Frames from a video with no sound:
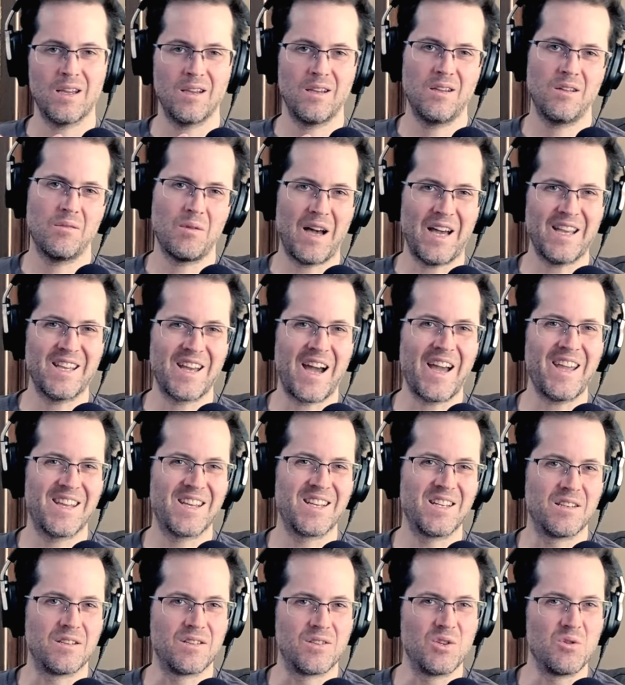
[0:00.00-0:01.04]
I can
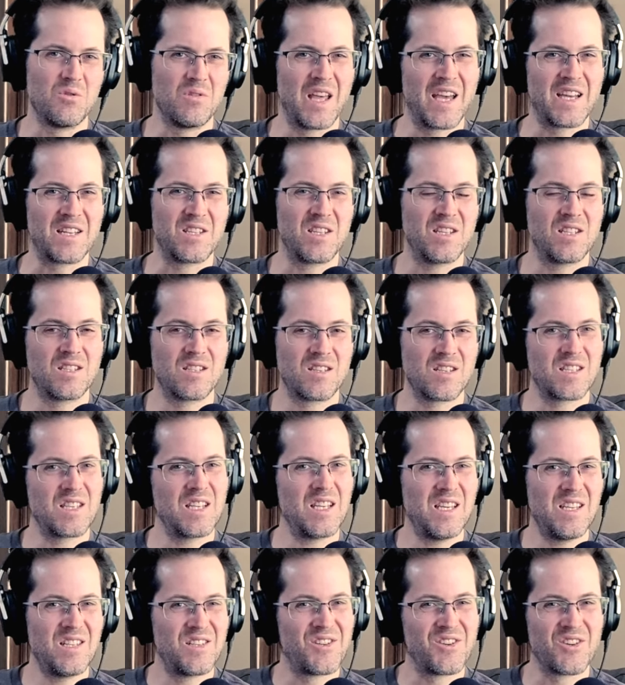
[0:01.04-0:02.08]
do that. It's just
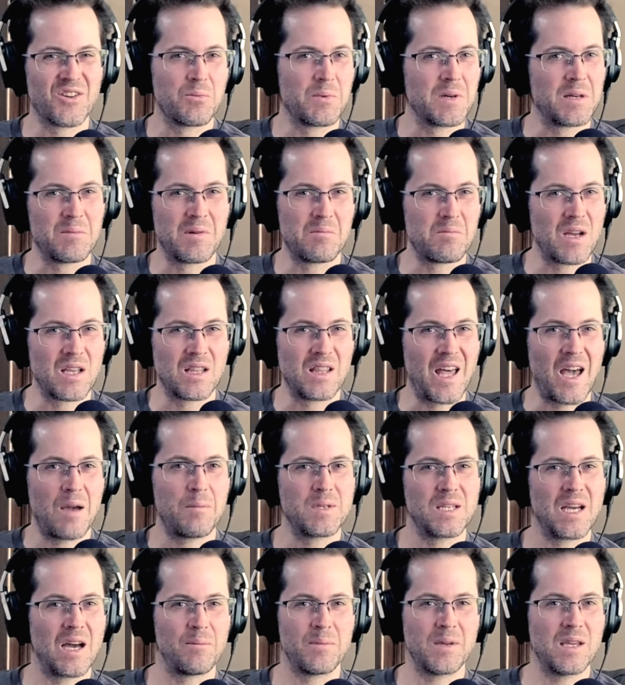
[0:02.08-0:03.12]
easier when I'm on my
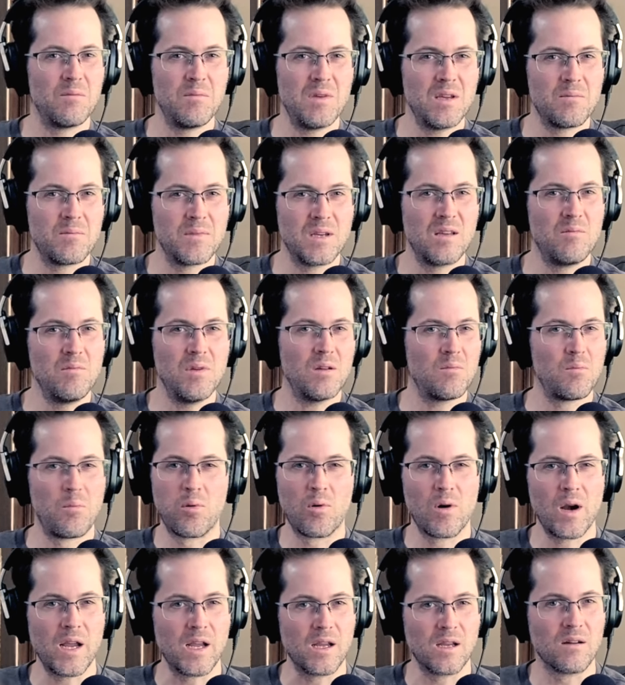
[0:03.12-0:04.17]
laptop. Give me a
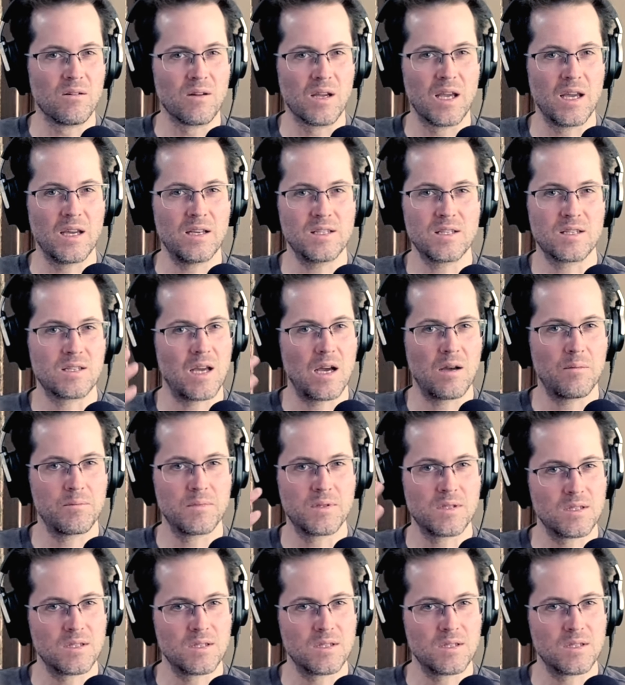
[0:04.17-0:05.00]
break, okay? Stop.